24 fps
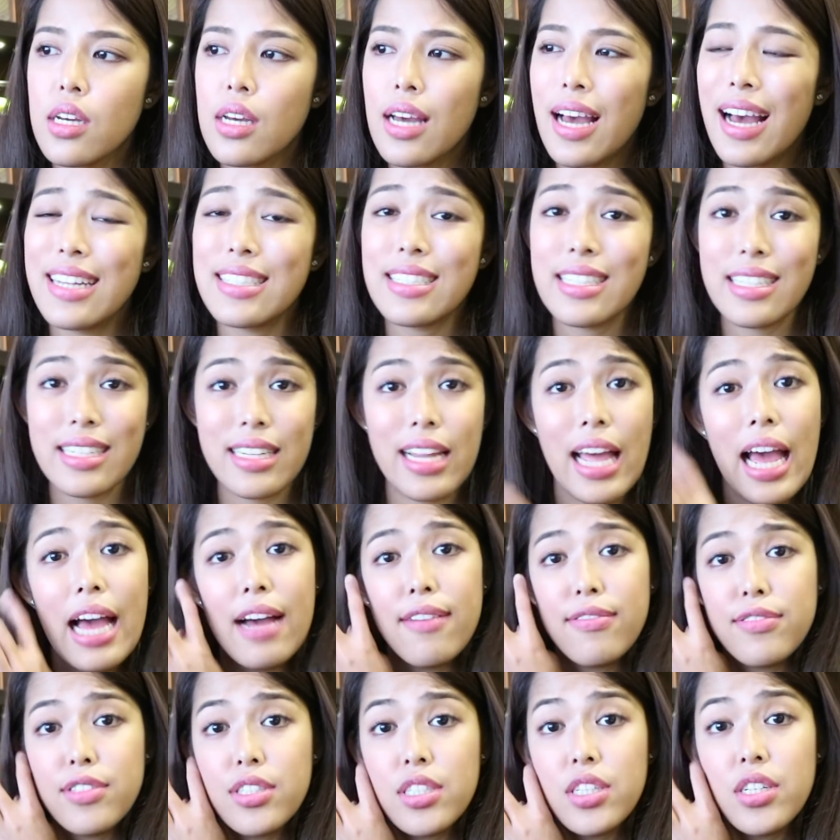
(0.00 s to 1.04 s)
As in
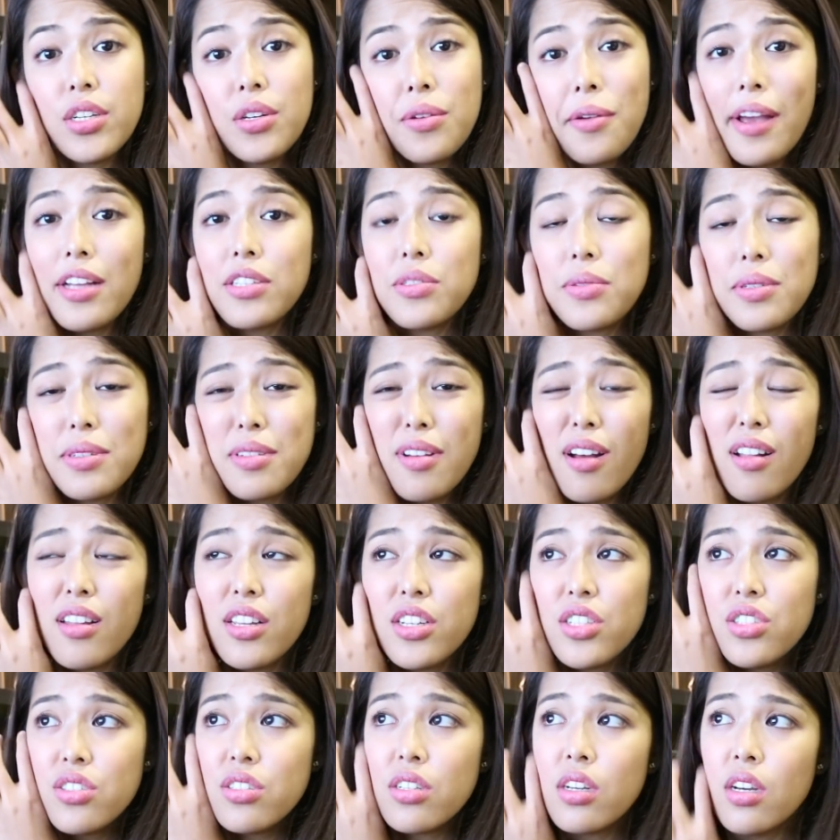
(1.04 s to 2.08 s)
after you graduate
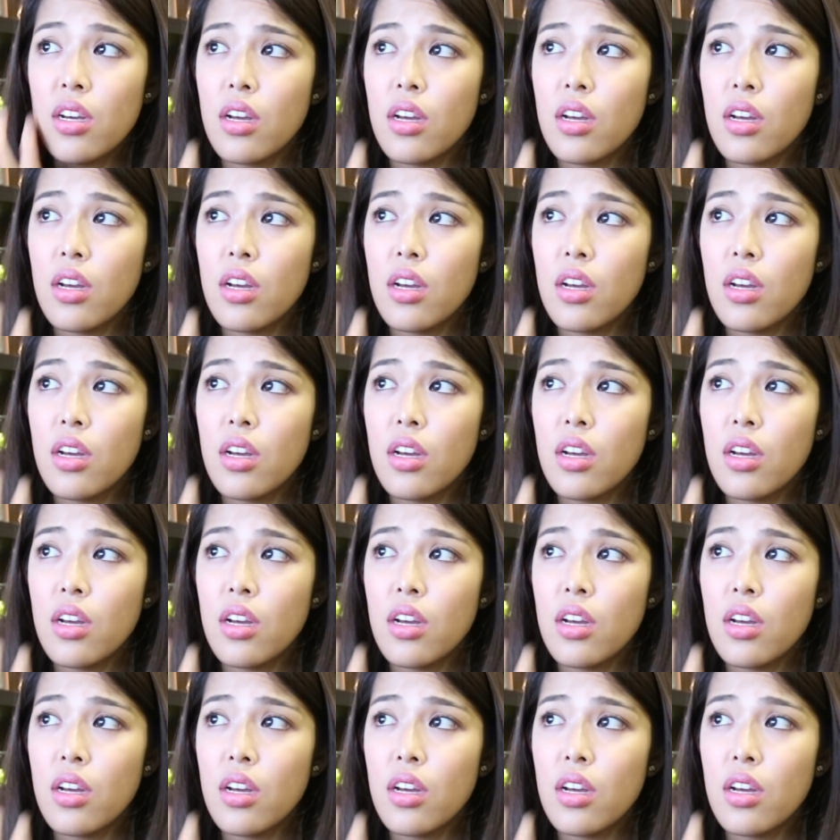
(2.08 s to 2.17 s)
college?